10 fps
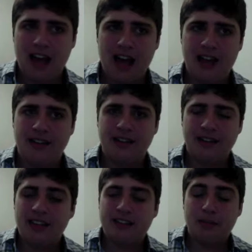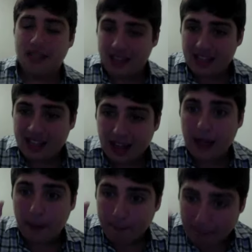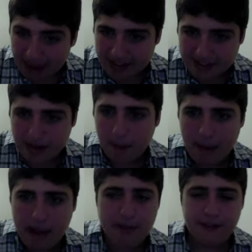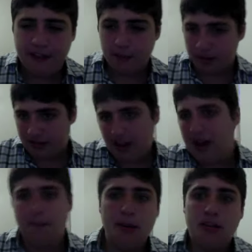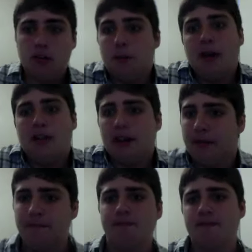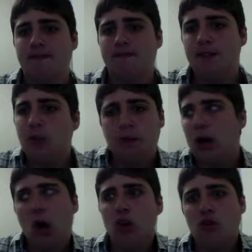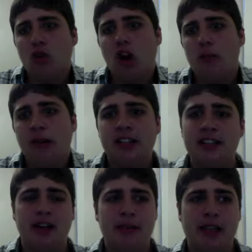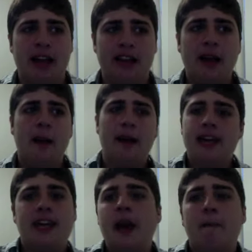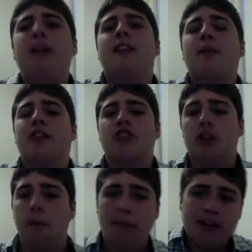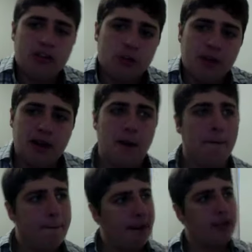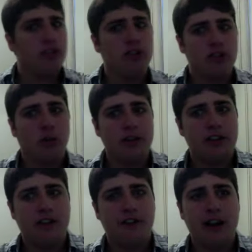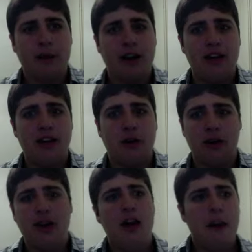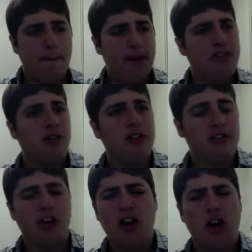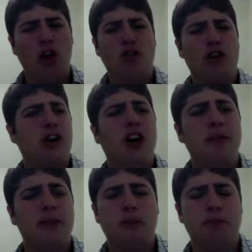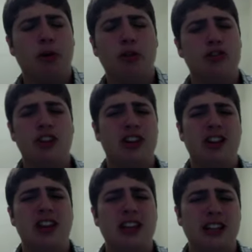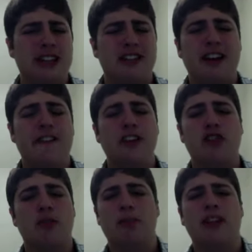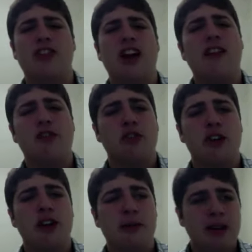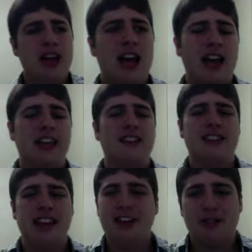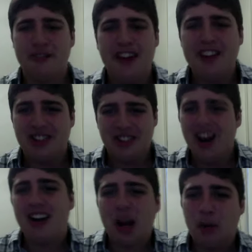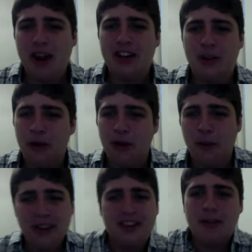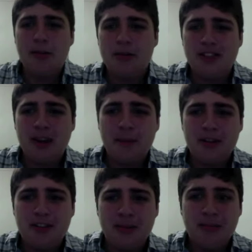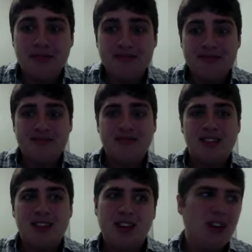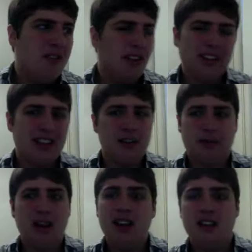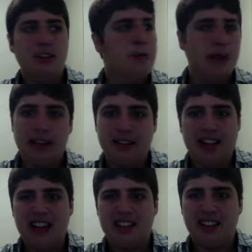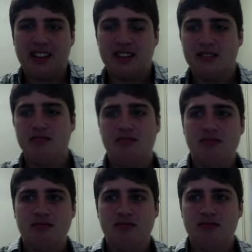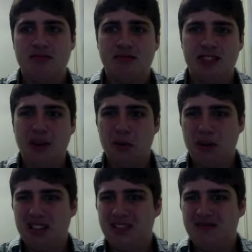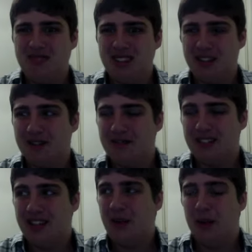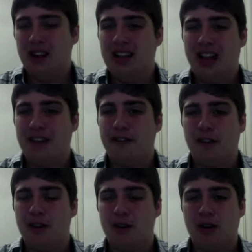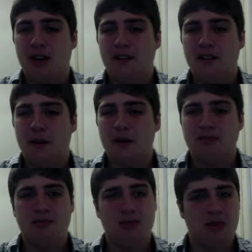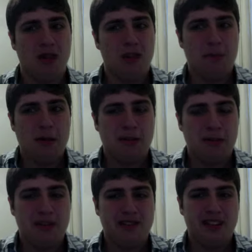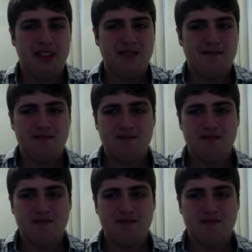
And he has to be the, like, best babyface. But he's not. Big Show's better than him. You spent all of Raw Monday telling me that he can't beat the Big Show. Big Show's better. Big Show's the one that should fight Randy Orton. Big Show needs to overcome this bullshit thing that Stephanie and Triple H have over him. And he needs to get his revenge and knock out Randy Orton and win the W W E Championship. Oh, fuck Daniel Bryan. He's been getting his ass kicked. Is that really a little? Is that really any farther off than what other people have been saying?